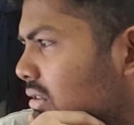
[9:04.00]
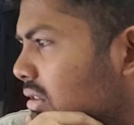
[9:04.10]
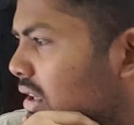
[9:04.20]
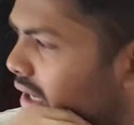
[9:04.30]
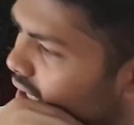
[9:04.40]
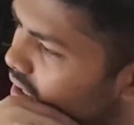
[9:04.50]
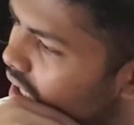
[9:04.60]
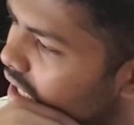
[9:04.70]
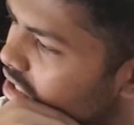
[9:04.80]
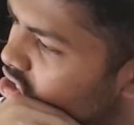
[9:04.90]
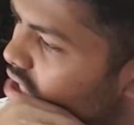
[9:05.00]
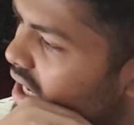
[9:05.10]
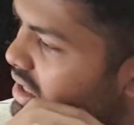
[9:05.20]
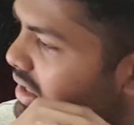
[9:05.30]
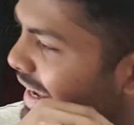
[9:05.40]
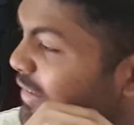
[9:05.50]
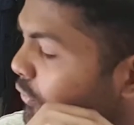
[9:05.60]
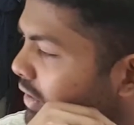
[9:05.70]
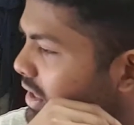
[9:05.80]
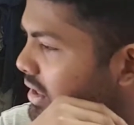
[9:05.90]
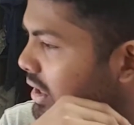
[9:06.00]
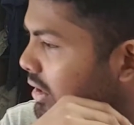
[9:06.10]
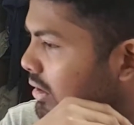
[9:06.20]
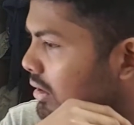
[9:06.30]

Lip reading: Okay, enchant infinity.